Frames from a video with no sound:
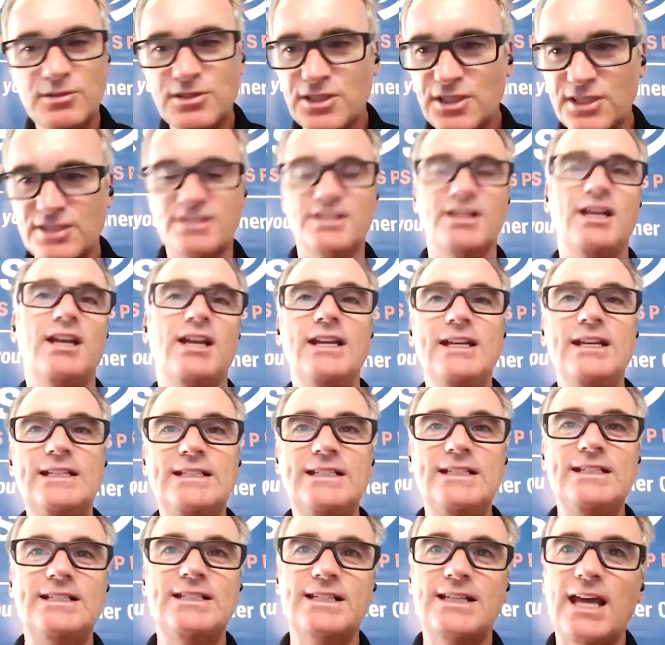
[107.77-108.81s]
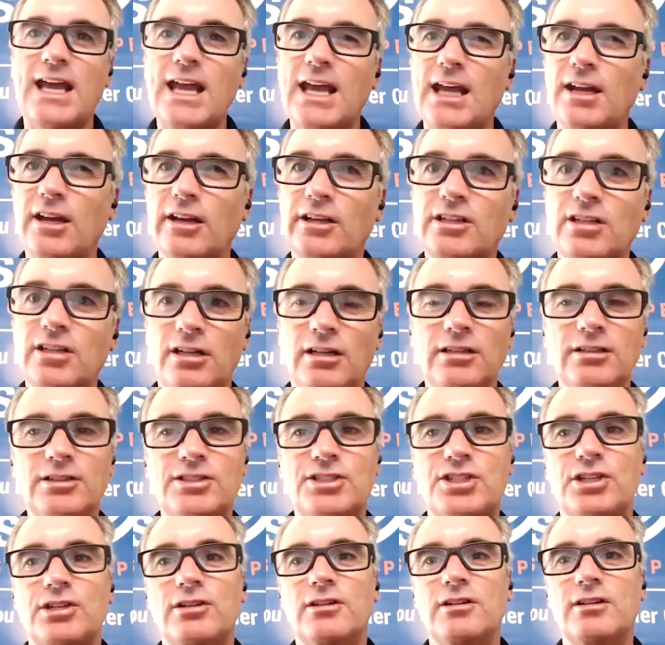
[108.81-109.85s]
uh, society today and a
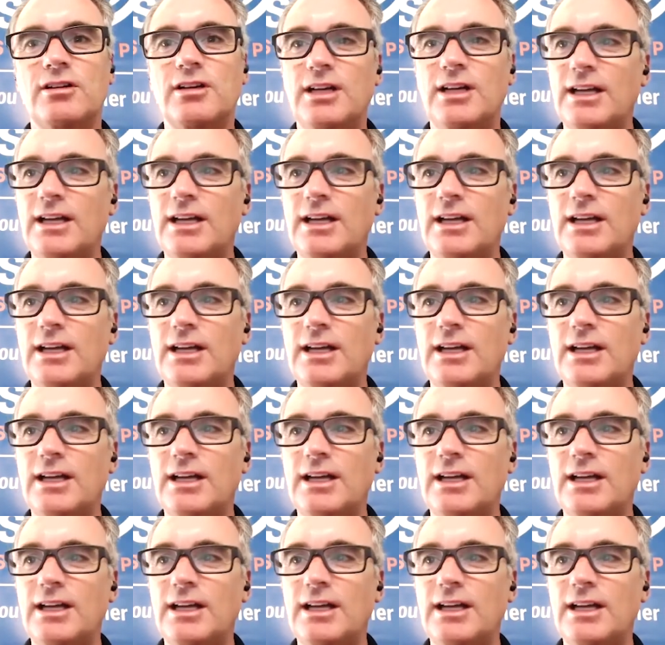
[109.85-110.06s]
culture,